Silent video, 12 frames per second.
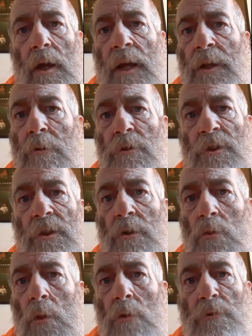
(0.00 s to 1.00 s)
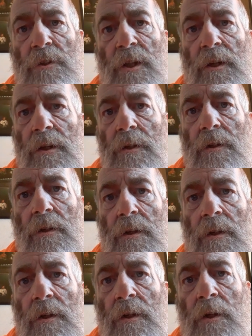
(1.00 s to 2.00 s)
And you still won't see it.
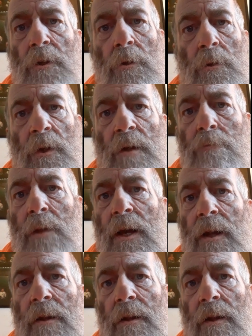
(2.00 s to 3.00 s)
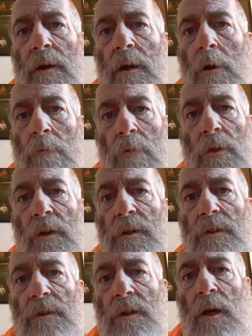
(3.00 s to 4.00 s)
You're going to get mad over
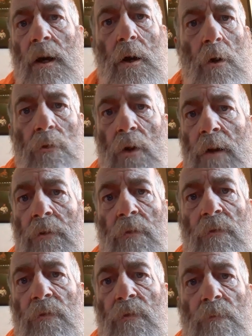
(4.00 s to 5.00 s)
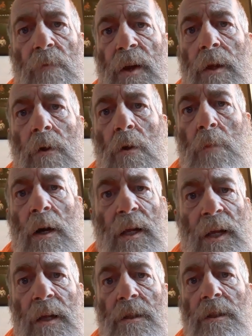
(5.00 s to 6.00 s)
this, over every video
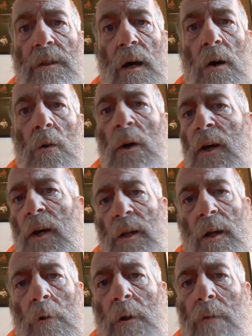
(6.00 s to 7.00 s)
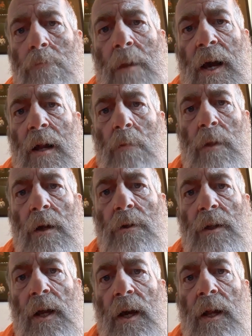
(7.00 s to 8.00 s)
against Saul. Y'all get mad
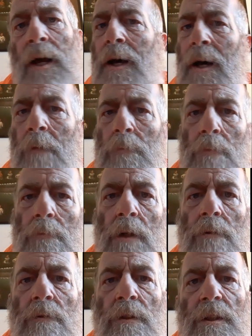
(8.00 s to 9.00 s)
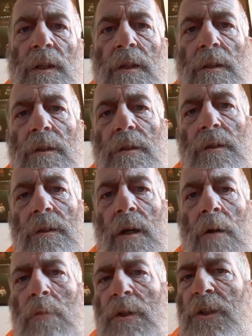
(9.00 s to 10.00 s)
about that. I'm promoting Jesus.
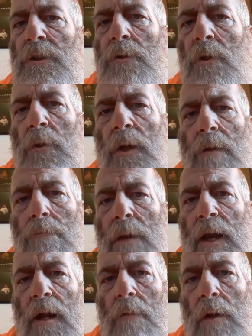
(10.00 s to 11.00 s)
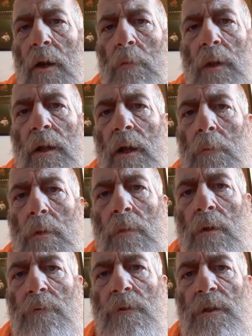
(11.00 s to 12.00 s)
But you going to get mad about me not
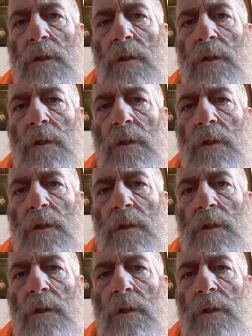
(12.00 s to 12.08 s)
promoting